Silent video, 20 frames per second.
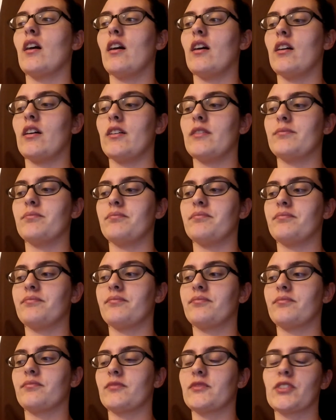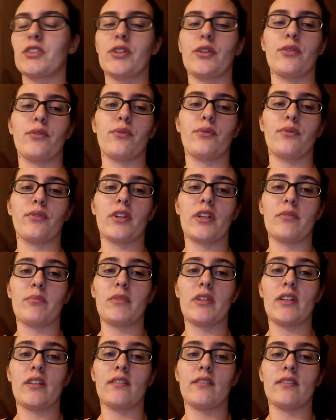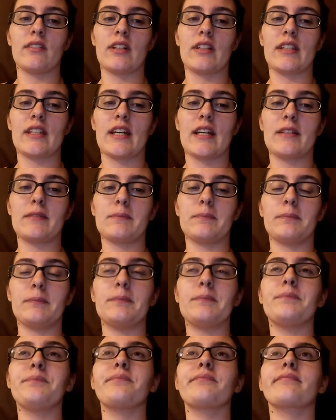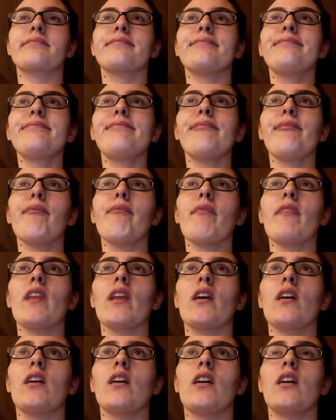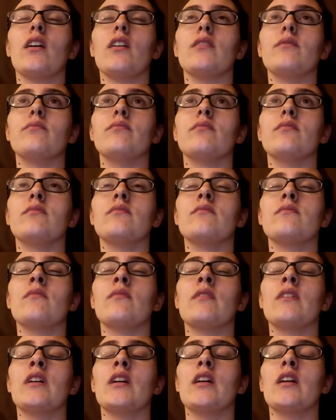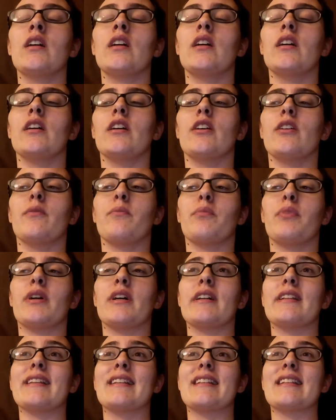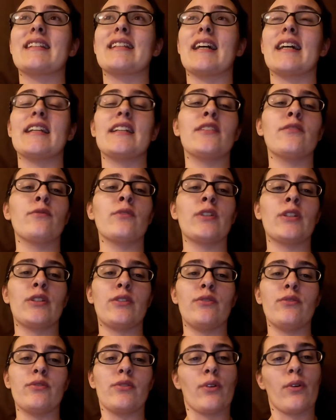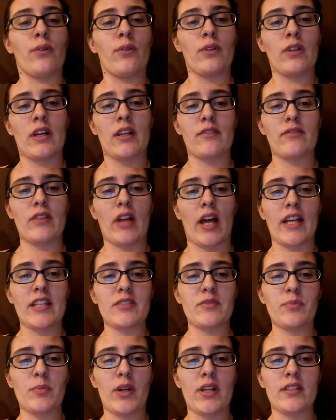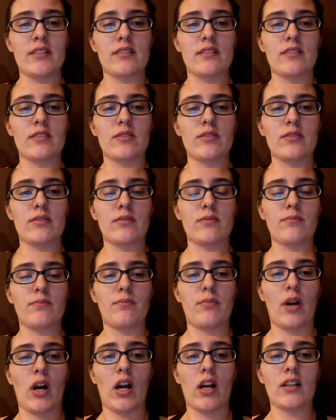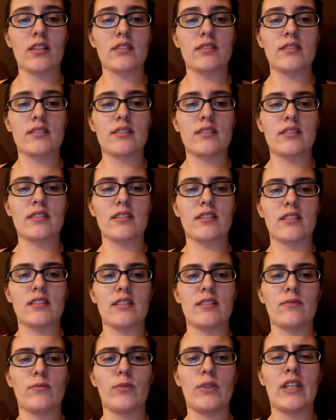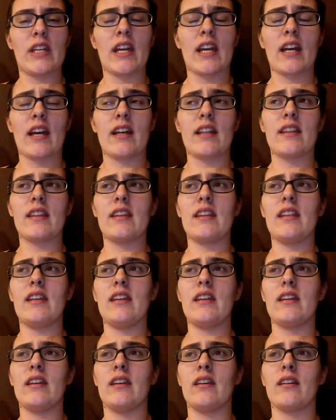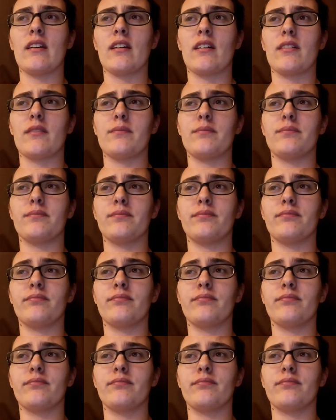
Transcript: Um, so forgive me on that. Um, but I didn't really use a whole lot of last month's box we had the um,